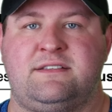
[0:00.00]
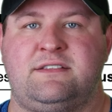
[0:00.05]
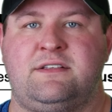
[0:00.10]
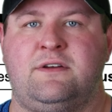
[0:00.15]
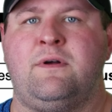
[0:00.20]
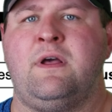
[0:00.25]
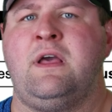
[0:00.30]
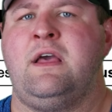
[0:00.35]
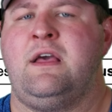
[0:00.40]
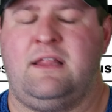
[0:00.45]

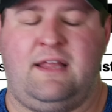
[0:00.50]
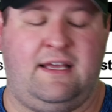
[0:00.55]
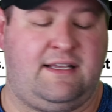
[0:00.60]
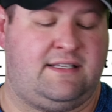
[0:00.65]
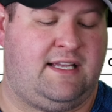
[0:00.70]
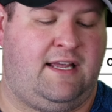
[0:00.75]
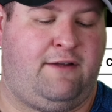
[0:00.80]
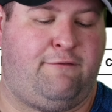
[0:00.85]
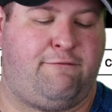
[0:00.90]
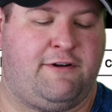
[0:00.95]
So, like,
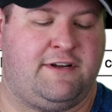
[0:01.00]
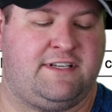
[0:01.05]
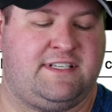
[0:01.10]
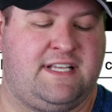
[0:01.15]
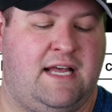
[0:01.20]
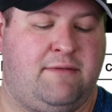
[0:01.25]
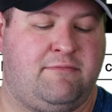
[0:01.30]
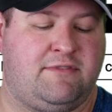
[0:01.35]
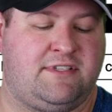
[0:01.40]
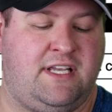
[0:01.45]
say for
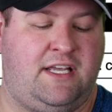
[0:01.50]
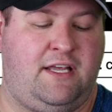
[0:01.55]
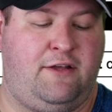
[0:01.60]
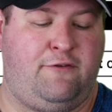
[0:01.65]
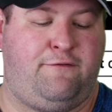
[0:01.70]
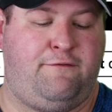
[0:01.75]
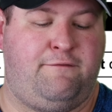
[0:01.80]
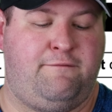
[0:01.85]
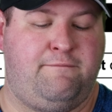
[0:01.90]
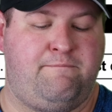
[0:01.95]
example, say
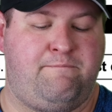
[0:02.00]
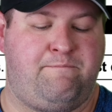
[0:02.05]
if